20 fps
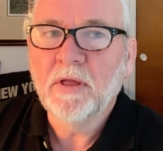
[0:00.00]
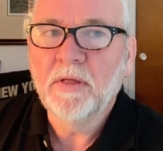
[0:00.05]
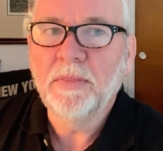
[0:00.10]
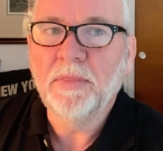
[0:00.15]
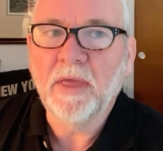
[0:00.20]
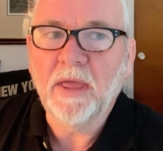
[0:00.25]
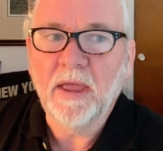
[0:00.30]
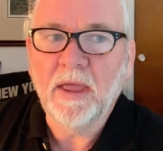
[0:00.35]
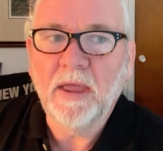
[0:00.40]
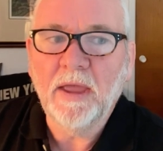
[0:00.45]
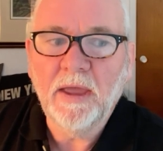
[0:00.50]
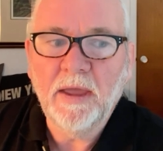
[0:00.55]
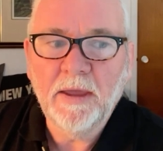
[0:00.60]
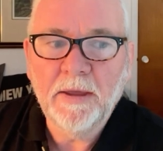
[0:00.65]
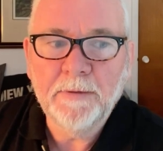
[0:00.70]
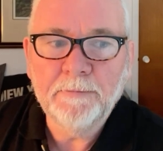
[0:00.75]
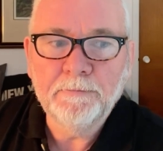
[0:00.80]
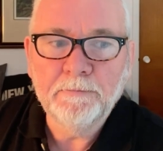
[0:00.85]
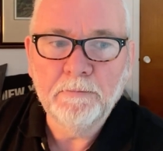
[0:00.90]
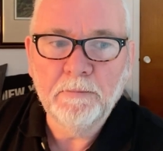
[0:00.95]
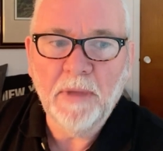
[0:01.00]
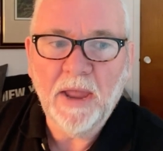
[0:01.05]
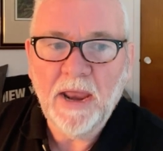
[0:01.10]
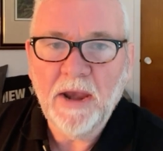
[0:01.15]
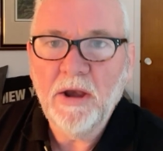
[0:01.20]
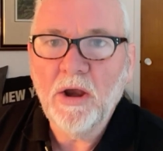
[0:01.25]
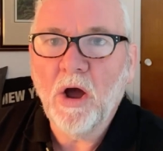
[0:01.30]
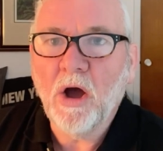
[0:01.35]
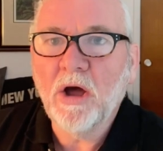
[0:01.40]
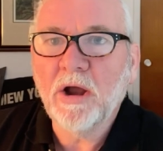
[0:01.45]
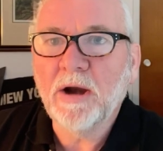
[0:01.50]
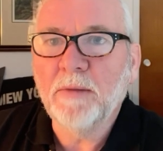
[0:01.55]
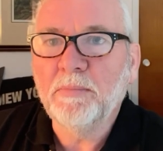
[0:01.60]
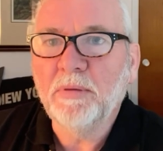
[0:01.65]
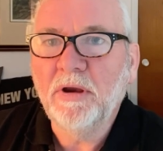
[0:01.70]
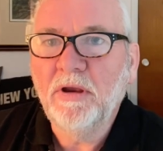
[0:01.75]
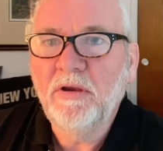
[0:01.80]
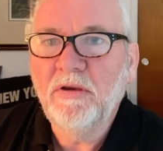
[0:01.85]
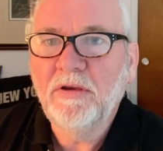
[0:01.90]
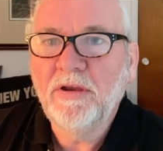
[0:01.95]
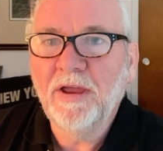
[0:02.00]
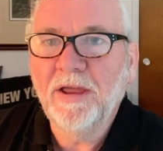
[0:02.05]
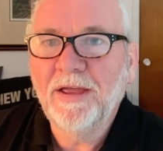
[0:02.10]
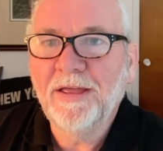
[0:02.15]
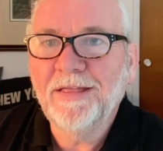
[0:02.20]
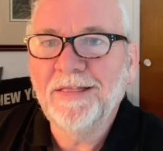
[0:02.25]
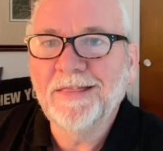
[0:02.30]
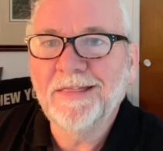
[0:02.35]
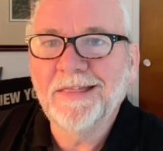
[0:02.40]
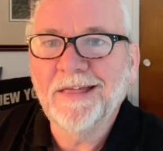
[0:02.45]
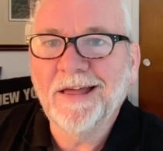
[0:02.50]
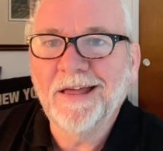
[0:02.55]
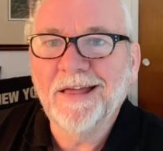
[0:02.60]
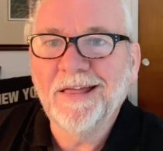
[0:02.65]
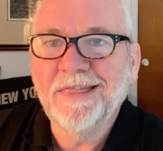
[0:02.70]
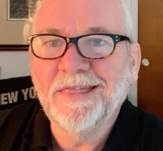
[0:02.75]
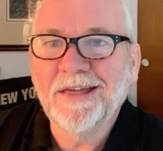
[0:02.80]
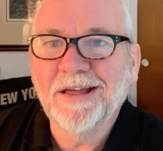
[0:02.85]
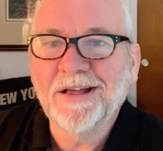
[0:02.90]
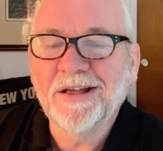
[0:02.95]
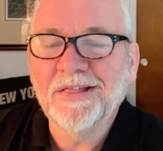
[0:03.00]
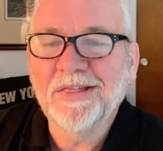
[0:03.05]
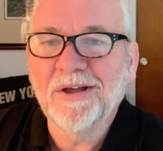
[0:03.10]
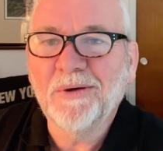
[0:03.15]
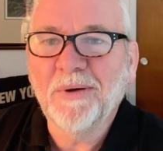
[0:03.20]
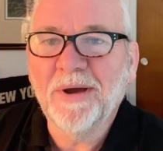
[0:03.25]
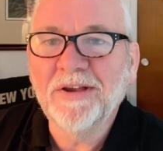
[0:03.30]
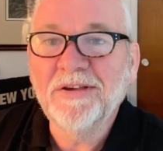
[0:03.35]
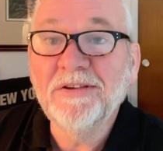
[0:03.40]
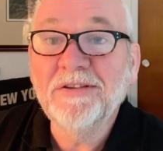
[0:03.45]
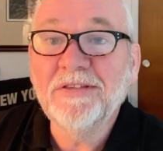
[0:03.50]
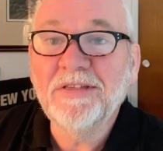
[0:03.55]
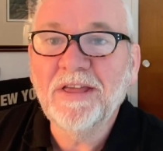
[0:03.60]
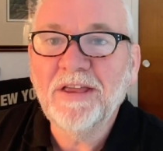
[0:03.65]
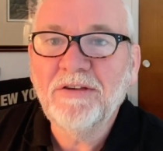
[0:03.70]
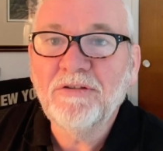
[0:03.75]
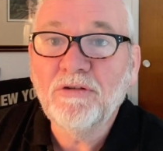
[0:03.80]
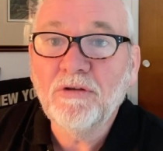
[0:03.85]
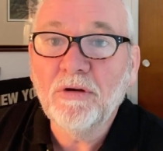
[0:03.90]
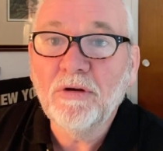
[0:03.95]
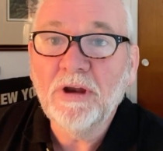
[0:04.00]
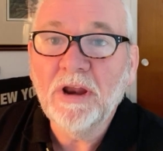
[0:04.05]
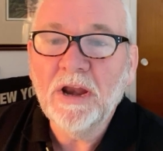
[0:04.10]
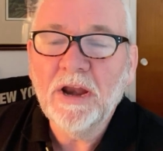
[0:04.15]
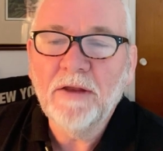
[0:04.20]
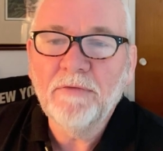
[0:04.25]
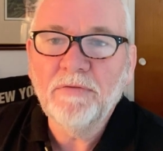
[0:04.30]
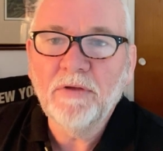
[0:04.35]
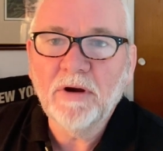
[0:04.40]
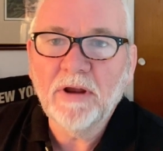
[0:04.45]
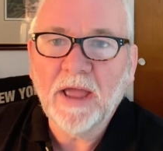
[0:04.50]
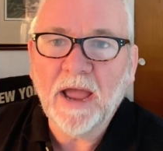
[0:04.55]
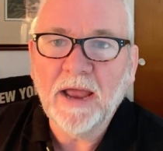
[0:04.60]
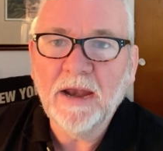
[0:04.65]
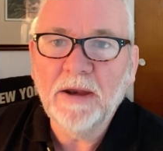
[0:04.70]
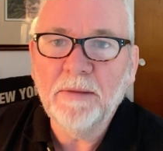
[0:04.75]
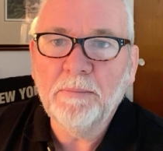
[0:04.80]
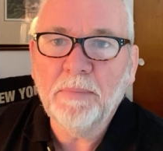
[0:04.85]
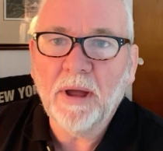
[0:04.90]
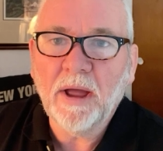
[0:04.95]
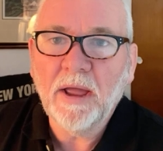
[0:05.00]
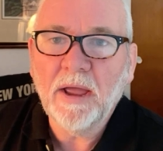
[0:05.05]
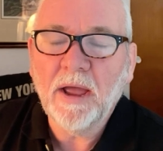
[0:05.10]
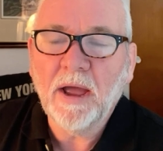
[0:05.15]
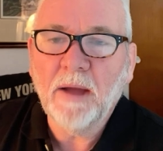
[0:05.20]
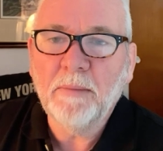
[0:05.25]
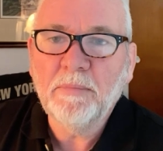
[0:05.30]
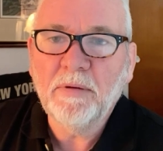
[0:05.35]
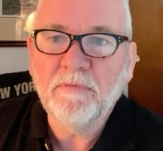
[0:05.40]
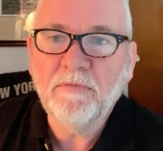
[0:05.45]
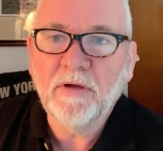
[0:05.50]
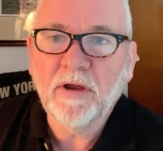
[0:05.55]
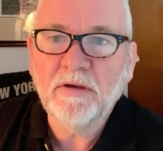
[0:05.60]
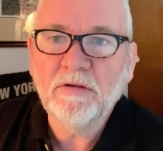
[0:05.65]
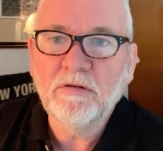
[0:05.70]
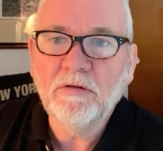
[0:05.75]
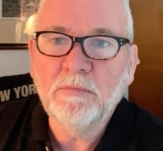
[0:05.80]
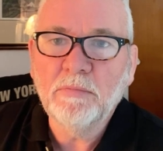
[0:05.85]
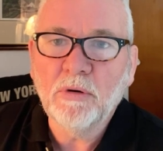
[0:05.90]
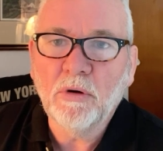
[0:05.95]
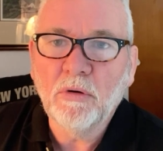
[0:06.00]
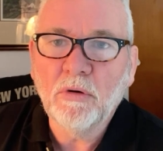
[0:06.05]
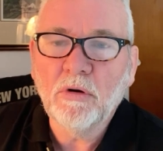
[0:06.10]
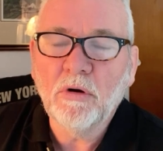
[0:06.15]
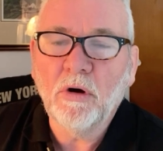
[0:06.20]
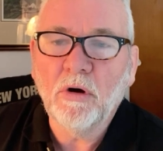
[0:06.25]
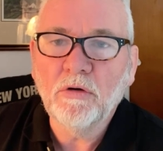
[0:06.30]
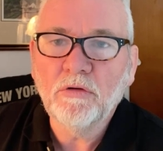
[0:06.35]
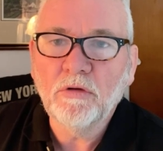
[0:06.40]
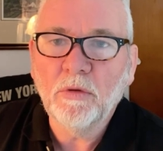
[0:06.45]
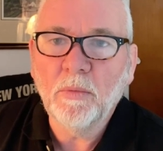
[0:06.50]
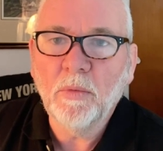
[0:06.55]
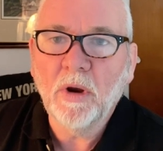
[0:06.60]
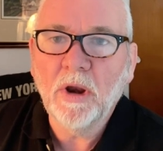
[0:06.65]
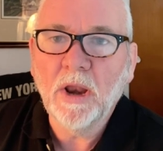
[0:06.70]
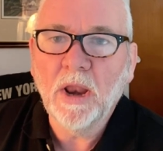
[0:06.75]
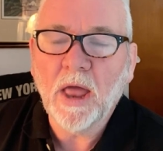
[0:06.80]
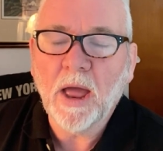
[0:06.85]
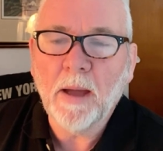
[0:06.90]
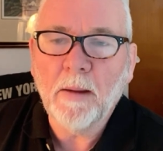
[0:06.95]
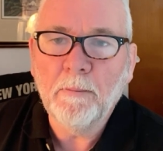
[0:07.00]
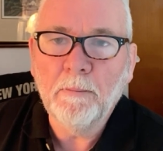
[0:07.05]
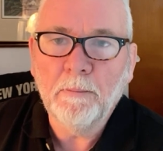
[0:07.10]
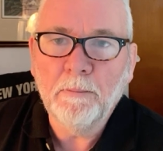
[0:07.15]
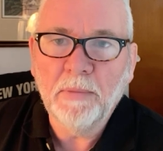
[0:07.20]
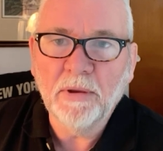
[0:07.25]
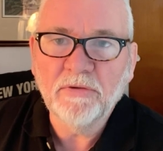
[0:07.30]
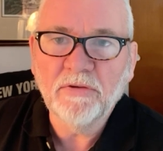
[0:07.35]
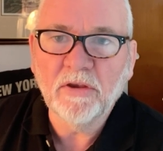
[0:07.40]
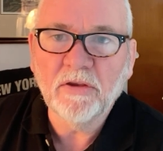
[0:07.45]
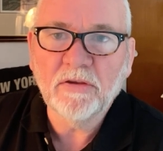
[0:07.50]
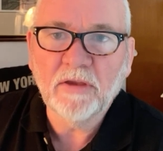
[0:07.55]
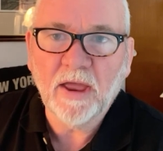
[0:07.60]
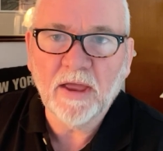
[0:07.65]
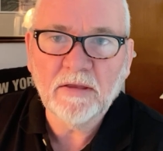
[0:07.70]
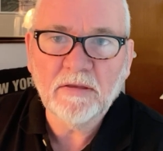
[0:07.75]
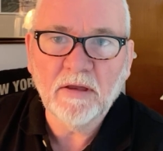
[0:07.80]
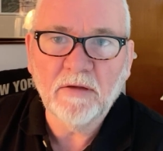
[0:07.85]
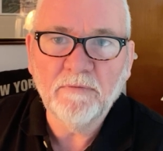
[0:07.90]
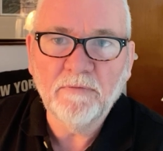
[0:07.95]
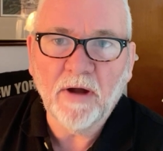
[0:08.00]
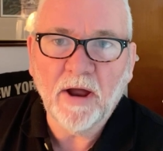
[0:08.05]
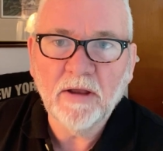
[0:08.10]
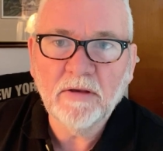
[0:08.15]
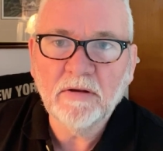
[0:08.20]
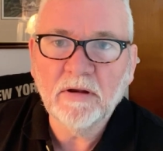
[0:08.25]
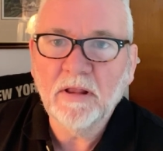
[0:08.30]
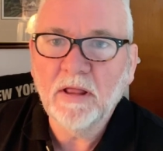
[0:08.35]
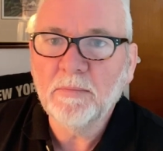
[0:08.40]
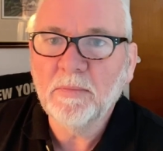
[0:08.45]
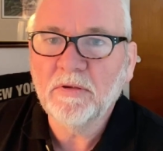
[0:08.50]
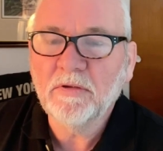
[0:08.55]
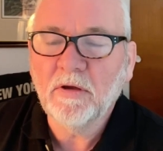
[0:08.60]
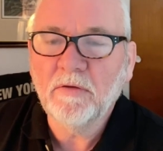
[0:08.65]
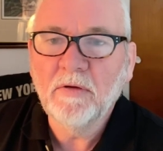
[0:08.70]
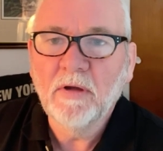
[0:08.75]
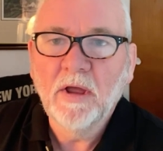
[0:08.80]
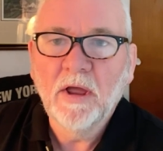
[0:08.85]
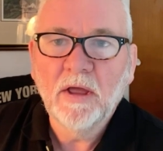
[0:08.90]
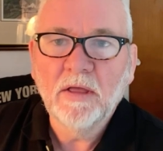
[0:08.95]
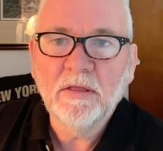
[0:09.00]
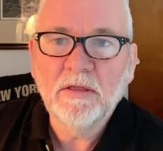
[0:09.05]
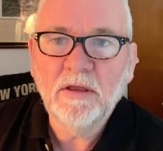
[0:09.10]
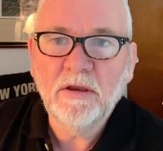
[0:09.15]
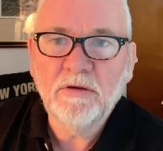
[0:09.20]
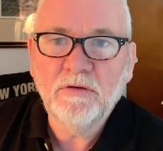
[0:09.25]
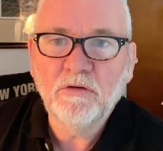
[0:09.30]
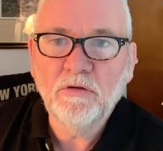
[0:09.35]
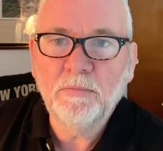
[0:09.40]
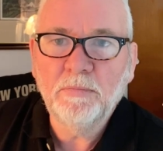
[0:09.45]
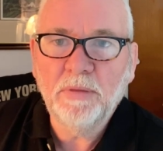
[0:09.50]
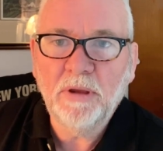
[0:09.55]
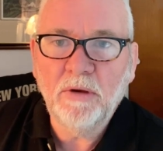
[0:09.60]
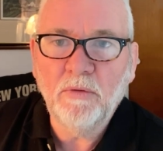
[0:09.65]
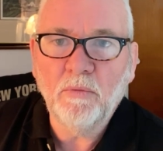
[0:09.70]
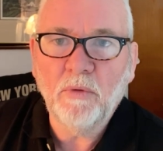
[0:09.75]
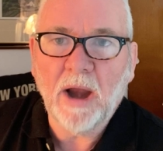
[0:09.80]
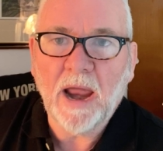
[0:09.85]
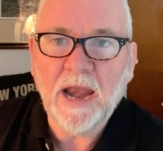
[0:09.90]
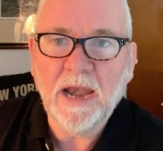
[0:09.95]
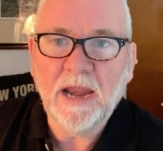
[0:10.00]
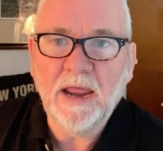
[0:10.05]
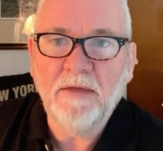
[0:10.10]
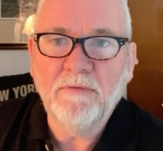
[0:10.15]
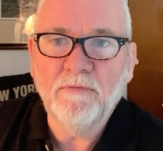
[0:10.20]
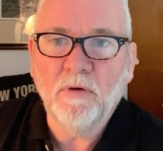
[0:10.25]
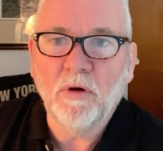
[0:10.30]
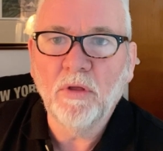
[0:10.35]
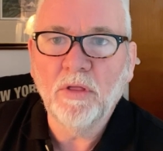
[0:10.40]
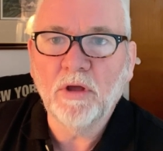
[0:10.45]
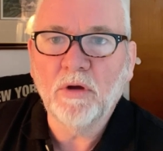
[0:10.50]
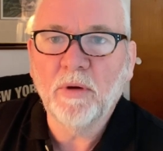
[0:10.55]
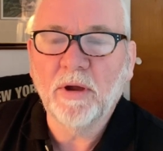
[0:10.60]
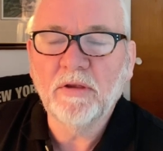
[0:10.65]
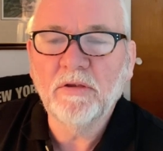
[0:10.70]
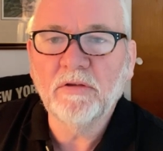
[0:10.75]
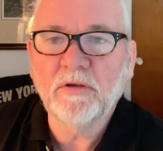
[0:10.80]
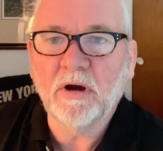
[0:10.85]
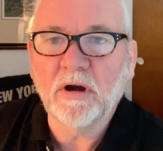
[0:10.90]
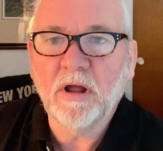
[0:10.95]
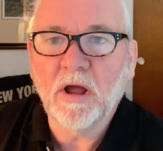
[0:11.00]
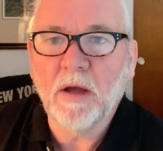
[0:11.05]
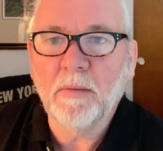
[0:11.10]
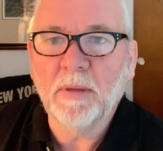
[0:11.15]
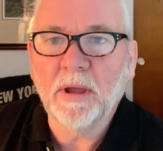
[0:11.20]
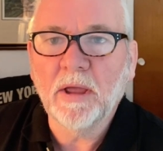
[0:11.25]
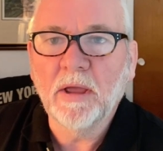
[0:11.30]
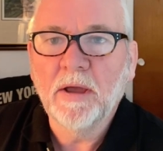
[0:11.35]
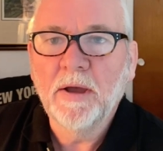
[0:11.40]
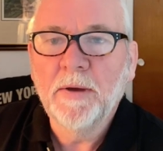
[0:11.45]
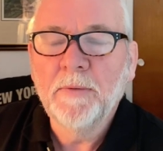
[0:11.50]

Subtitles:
they may not appreciate the questions. They should, and if they're guided by a professional broker or someone, a business exit advisor like myself, they should be ready for the questions that are coming.